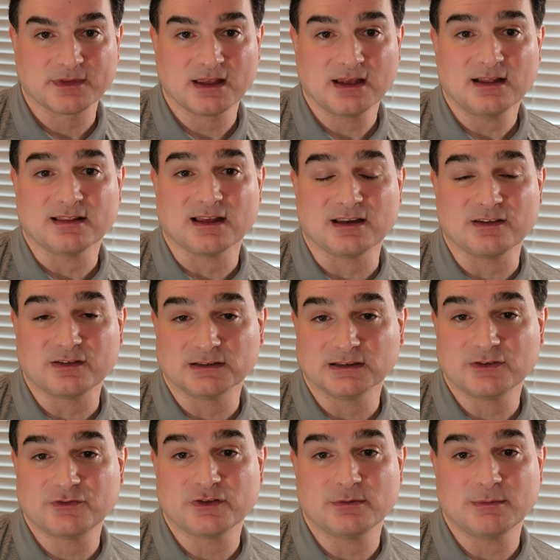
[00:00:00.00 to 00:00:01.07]
That is a
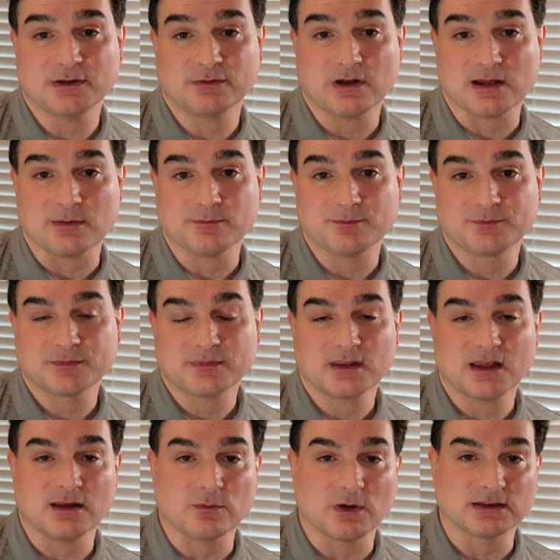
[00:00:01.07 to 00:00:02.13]
legitimate gripe,
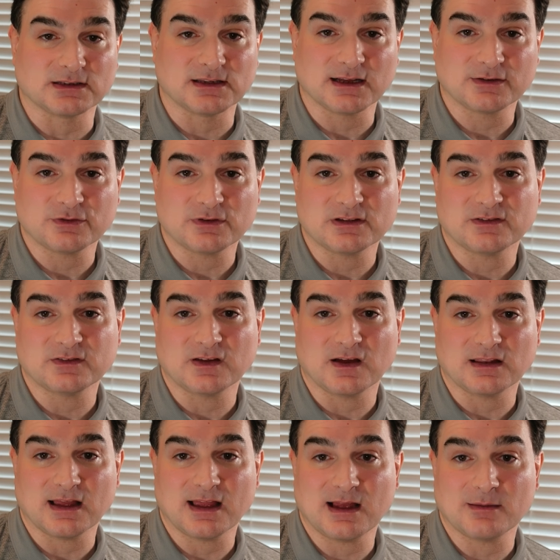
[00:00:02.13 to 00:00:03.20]
and while
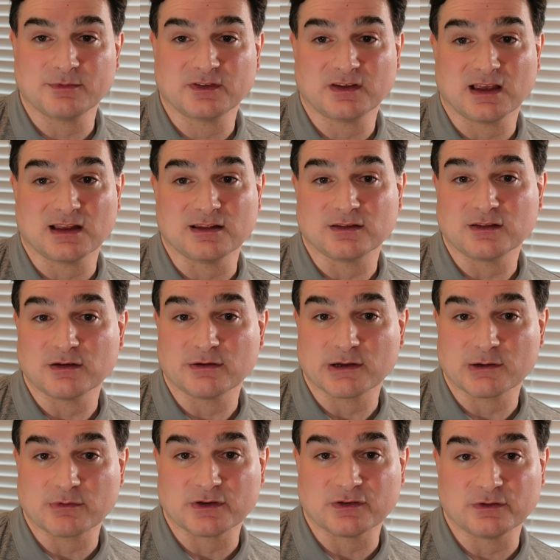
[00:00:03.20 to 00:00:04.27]
Electron-style apps can, in
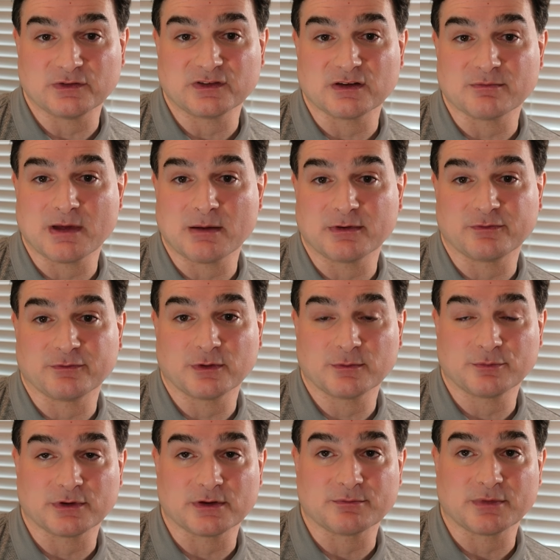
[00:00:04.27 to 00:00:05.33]
theory, reduce their memory
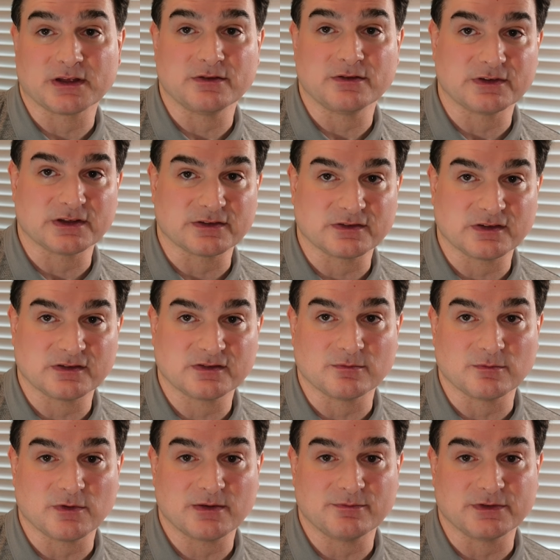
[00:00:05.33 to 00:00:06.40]
footprint by using a system
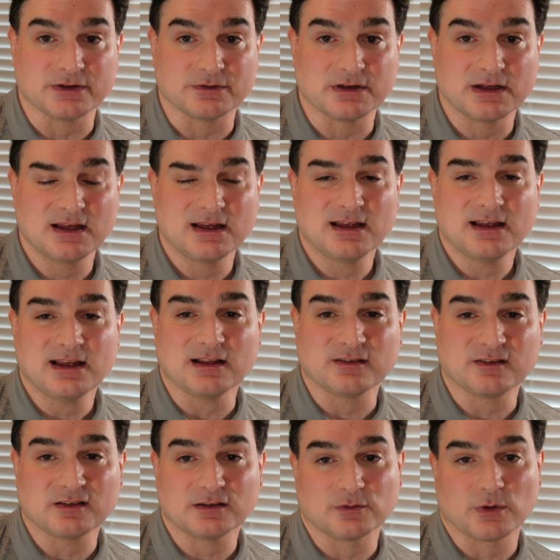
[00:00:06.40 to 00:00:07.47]
web view, it's
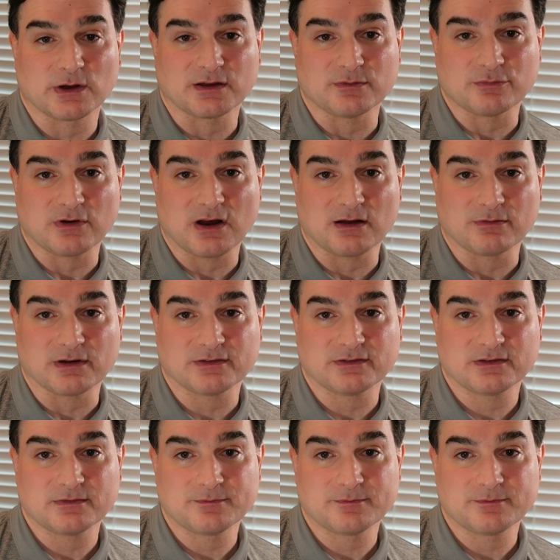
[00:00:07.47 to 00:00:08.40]
still a work in progress.